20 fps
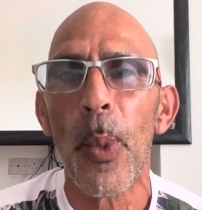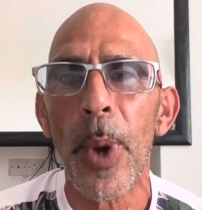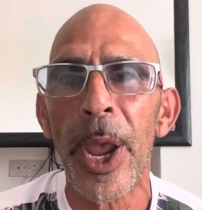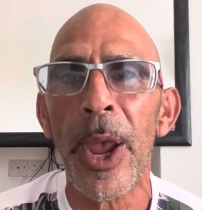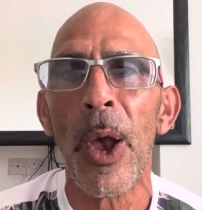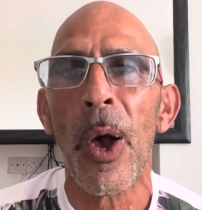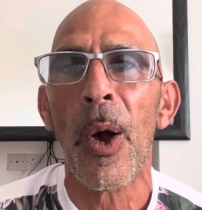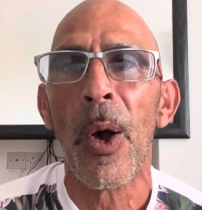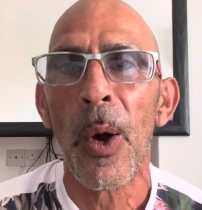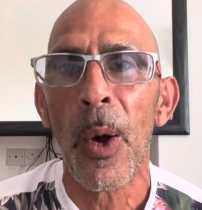
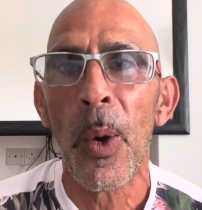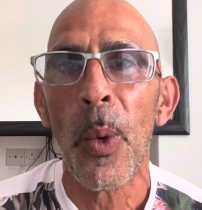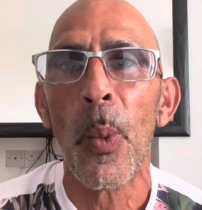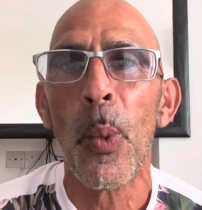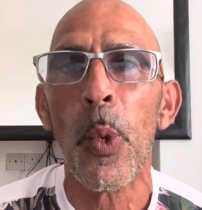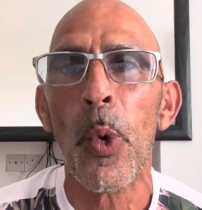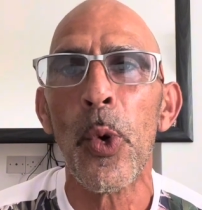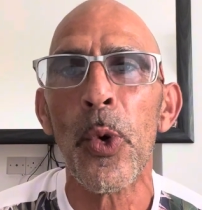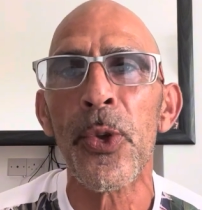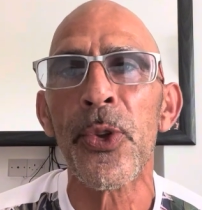We are
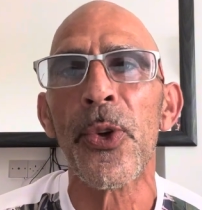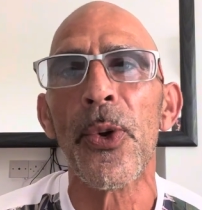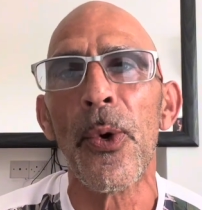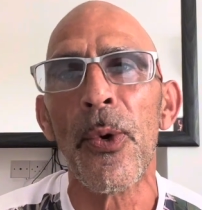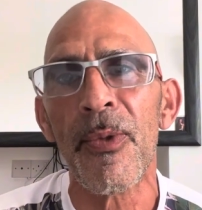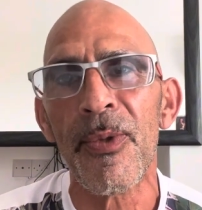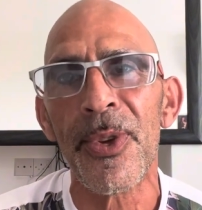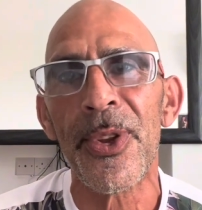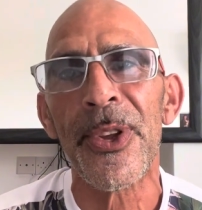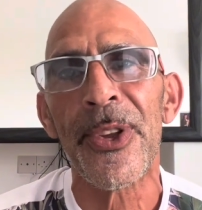wards
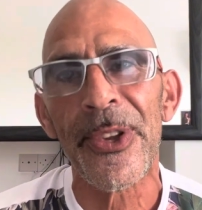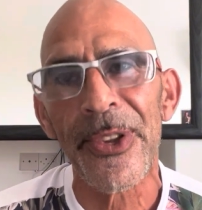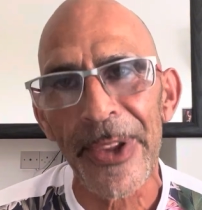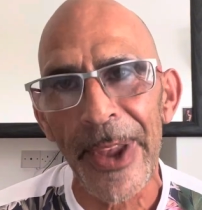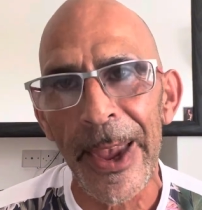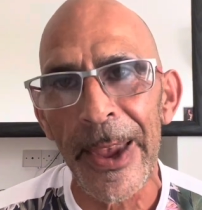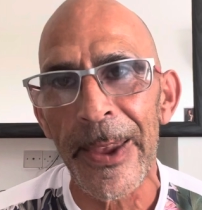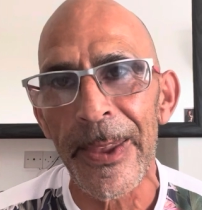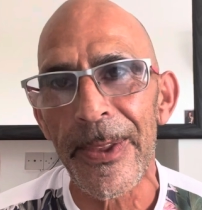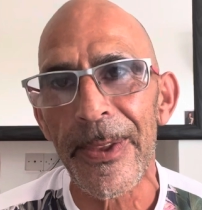of the
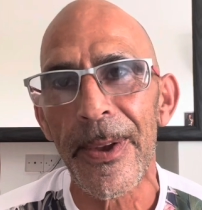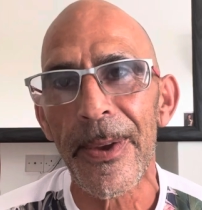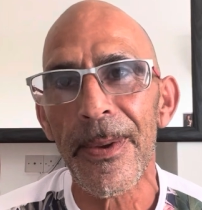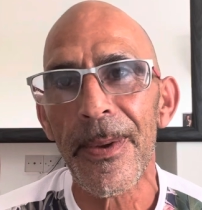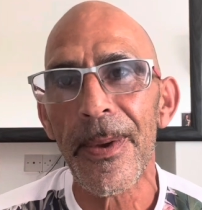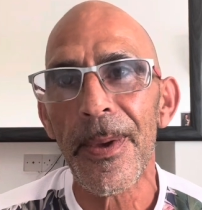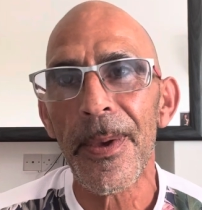state.